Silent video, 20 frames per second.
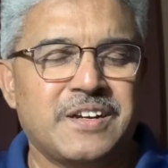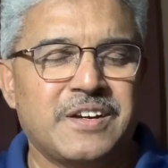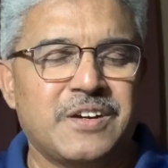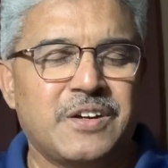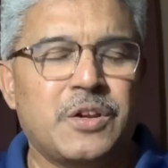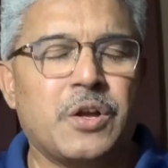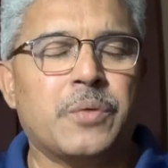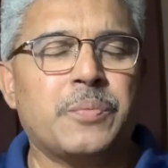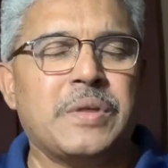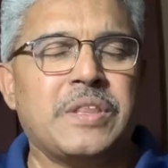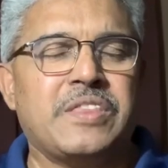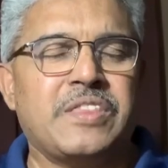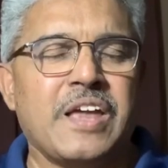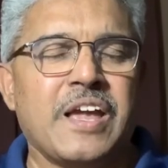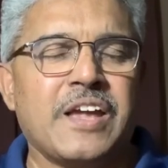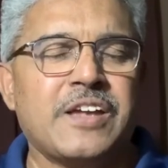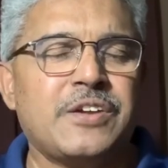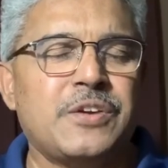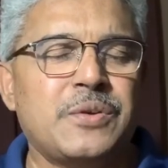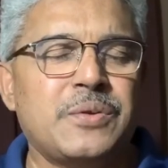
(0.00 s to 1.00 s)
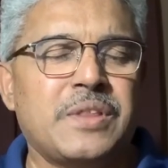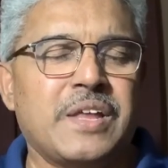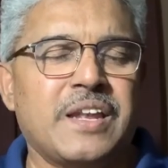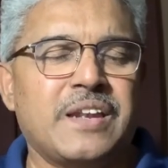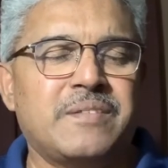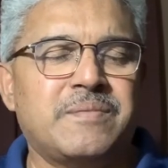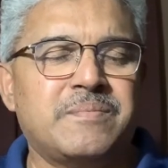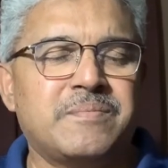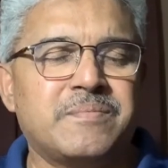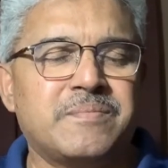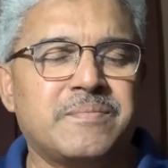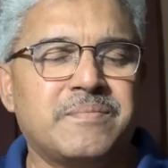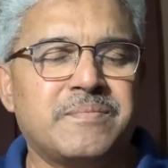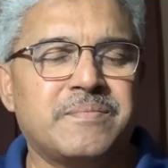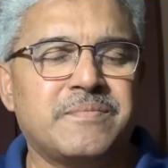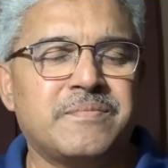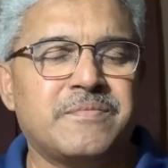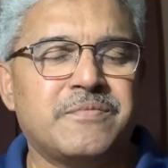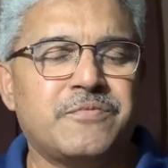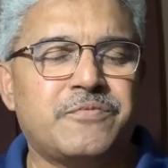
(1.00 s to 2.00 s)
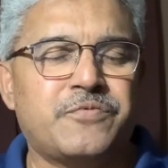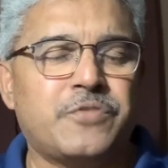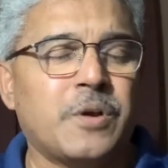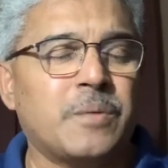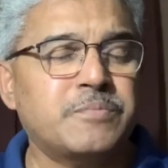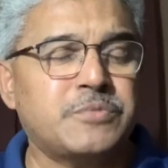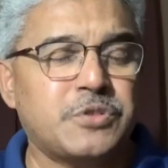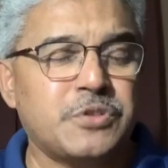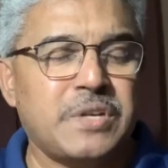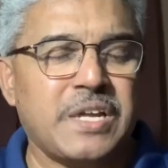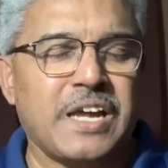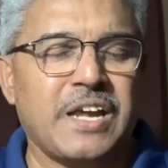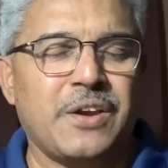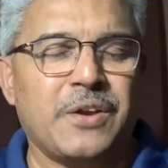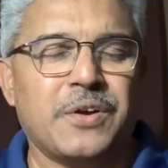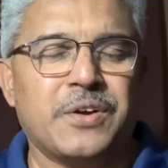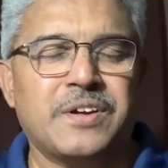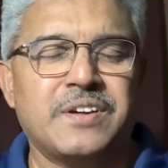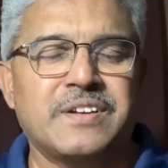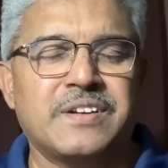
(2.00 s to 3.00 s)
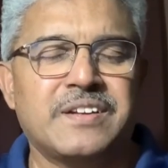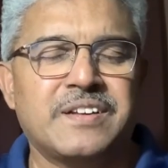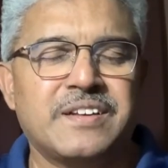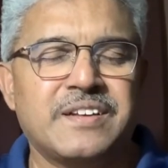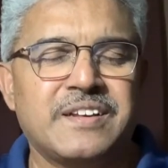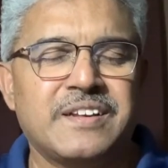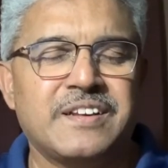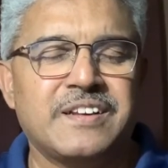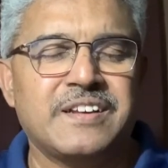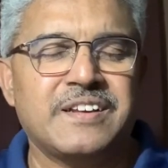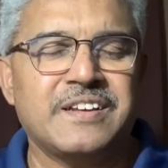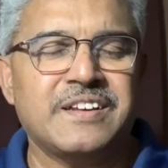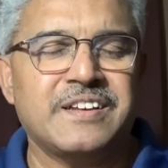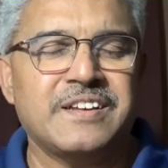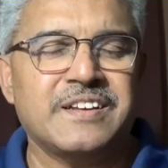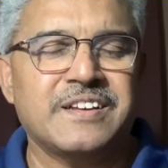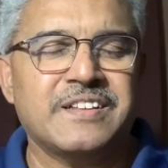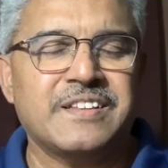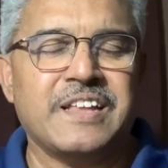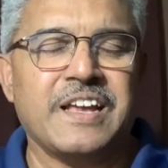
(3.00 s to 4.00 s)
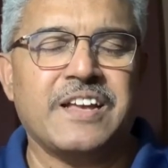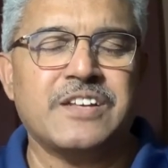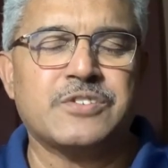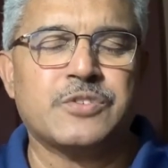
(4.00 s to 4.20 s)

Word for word: Lord, we thank you that from today, Lord, there is